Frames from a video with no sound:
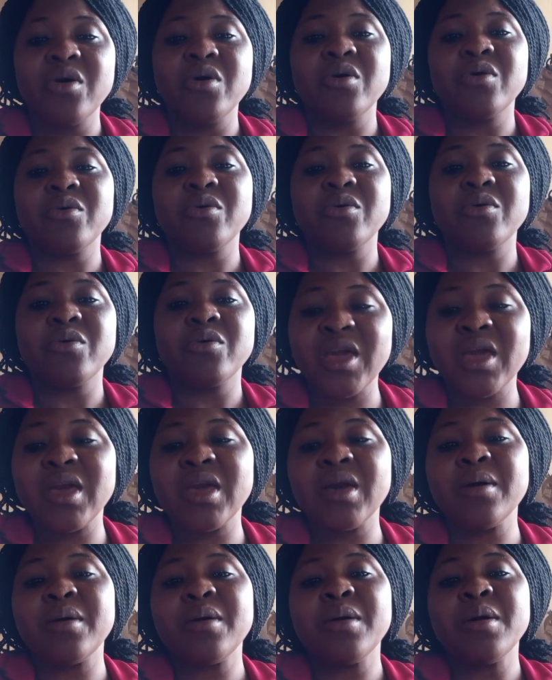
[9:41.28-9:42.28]

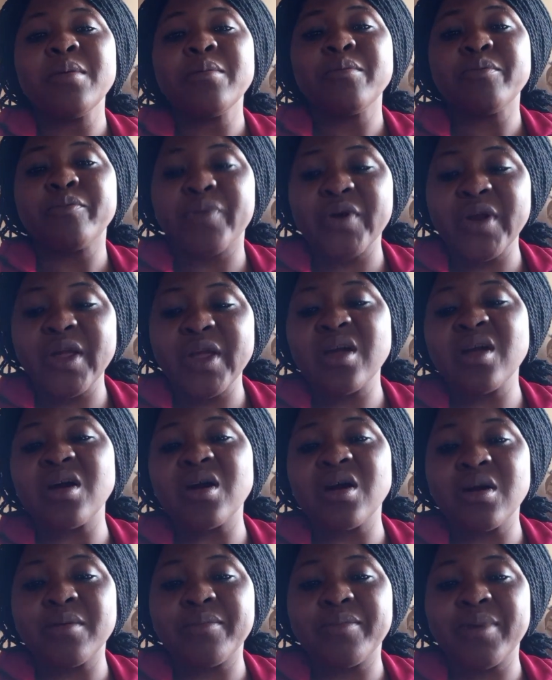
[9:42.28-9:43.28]
will bring
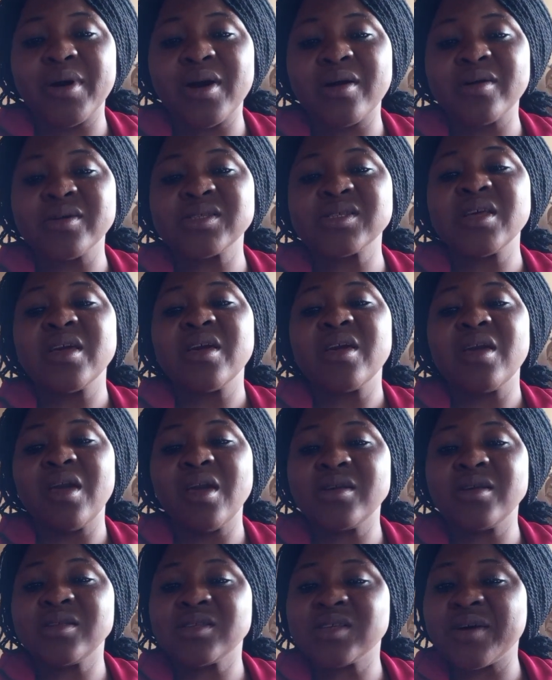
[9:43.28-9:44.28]
about
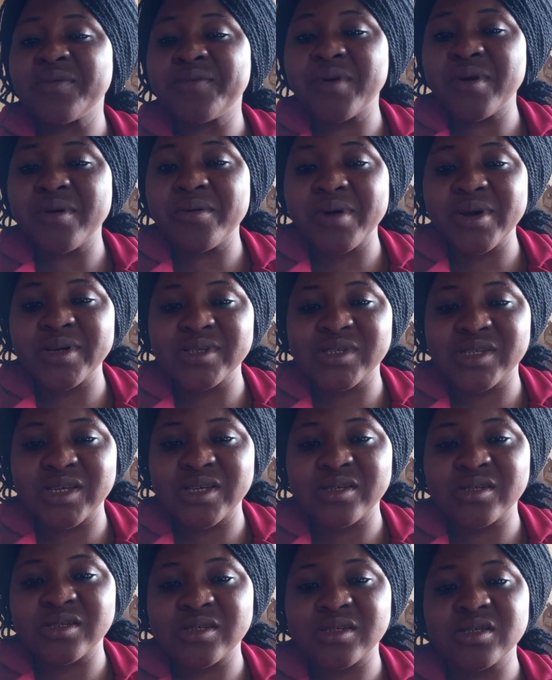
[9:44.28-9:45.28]

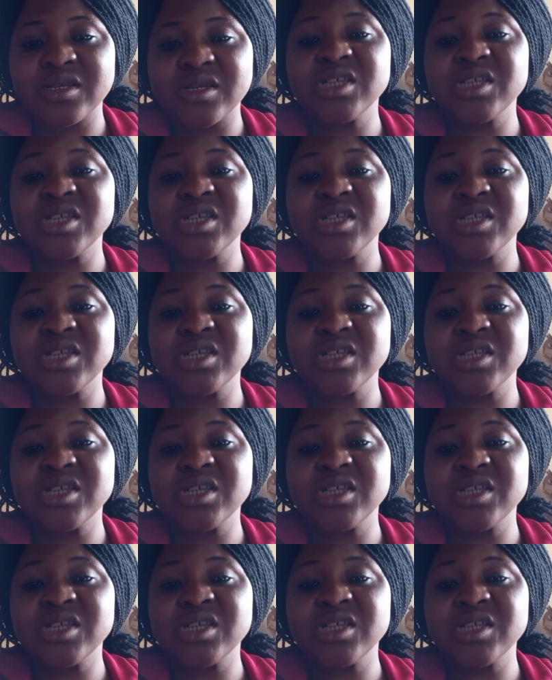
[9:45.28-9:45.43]
interferences.